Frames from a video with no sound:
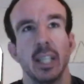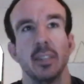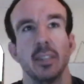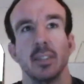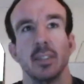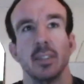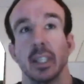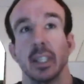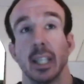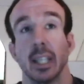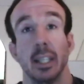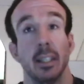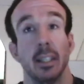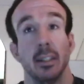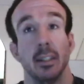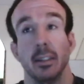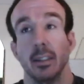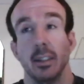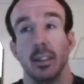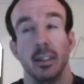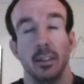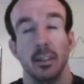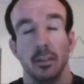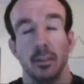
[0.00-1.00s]
so again,
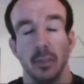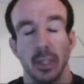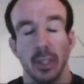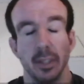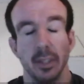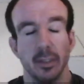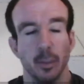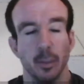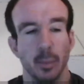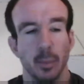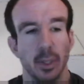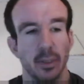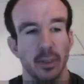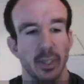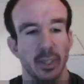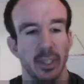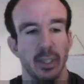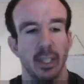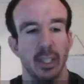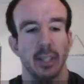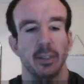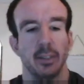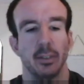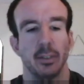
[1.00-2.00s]
it's really similar to
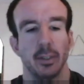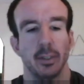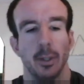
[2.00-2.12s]
EDS.